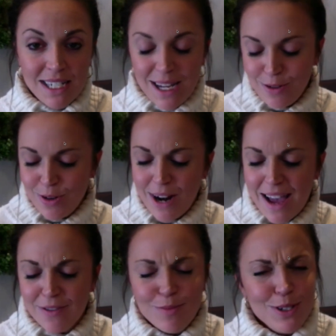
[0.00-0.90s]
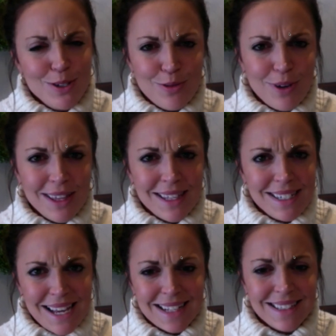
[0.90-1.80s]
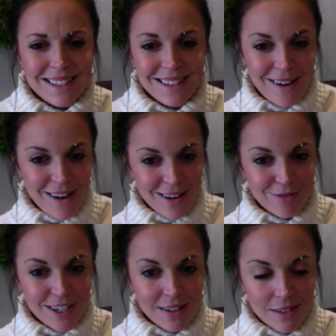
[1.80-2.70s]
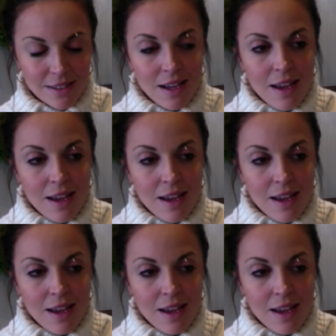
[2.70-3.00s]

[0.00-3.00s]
You don't have to be doing the dances on Reels.